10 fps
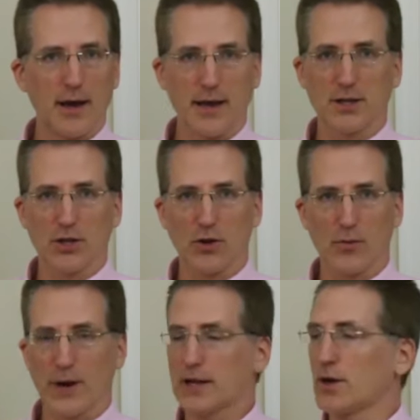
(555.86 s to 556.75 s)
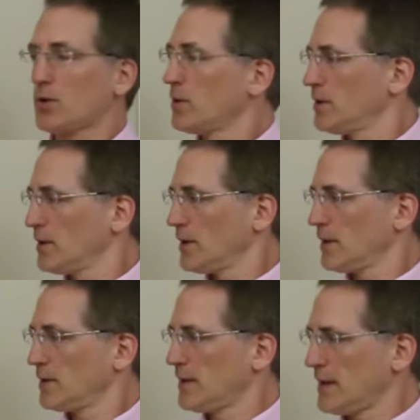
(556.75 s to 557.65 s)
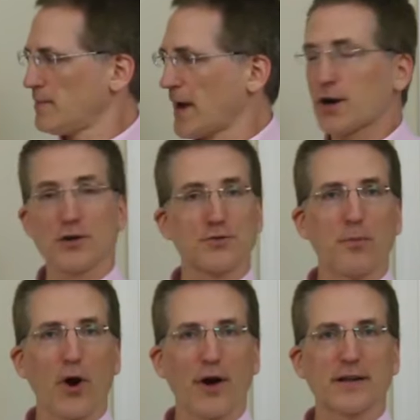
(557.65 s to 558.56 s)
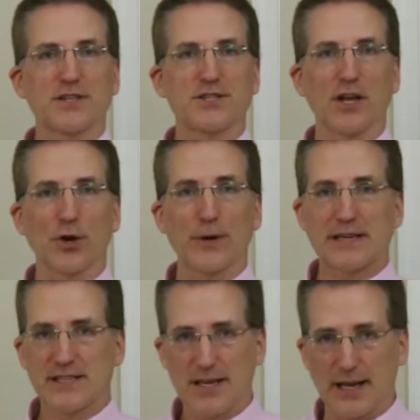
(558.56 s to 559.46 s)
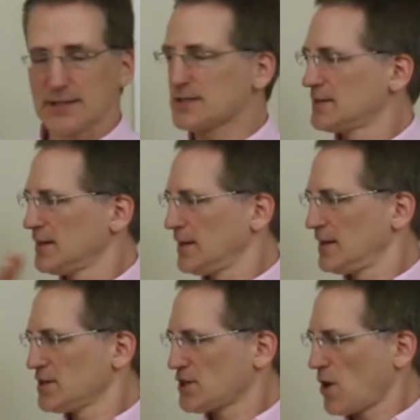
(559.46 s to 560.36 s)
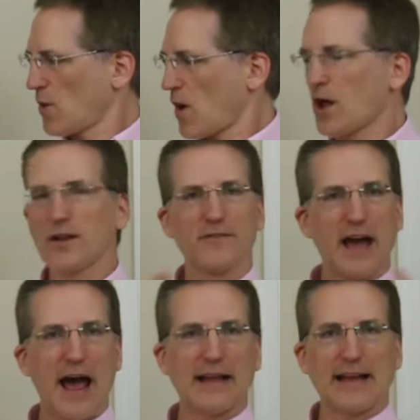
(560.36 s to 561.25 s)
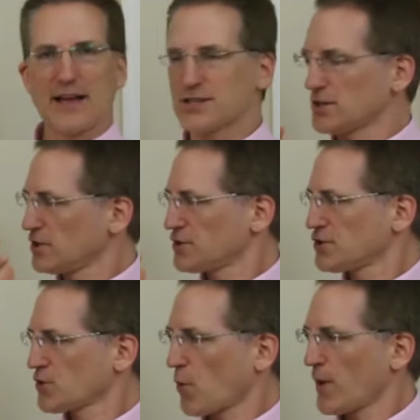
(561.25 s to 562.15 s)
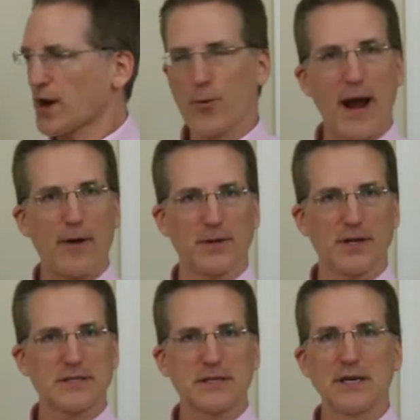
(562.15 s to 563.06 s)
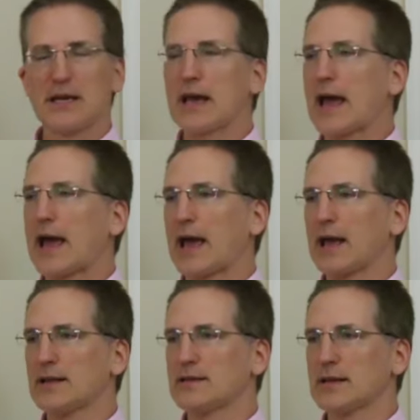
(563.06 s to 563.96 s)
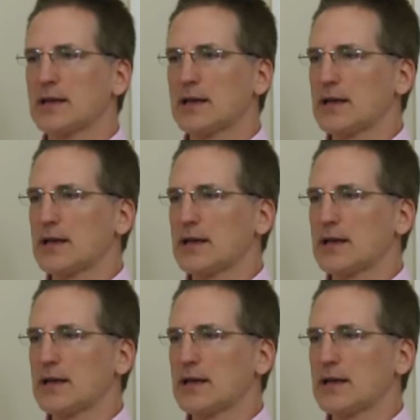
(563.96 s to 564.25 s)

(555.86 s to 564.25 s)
in Loretto the Maker's Mark distillery sits. So all of that has a little story around it, and